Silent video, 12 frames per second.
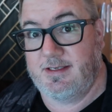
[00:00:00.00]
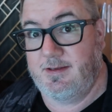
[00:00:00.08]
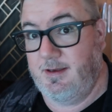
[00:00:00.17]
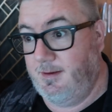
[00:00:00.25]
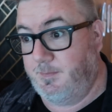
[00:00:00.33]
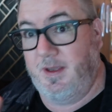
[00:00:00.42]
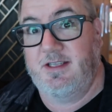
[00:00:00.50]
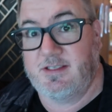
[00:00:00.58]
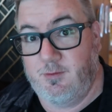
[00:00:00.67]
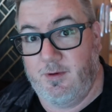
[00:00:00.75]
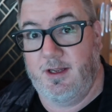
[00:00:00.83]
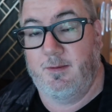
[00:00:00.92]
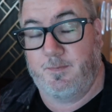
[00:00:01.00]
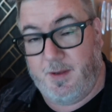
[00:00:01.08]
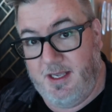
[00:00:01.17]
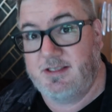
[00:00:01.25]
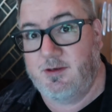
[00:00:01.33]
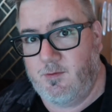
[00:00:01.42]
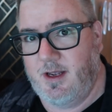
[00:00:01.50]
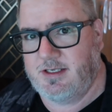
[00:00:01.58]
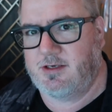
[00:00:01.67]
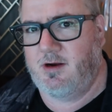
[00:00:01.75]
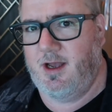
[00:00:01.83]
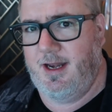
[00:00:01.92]
pizzeria, pizza
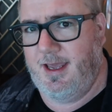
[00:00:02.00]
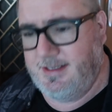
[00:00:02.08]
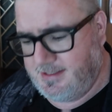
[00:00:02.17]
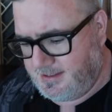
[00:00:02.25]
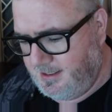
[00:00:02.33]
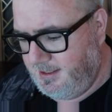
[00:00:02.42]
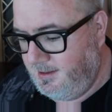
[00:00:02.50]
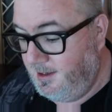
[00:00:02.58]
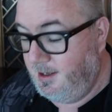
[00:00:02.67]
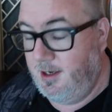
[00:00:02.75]
restaurant at sea.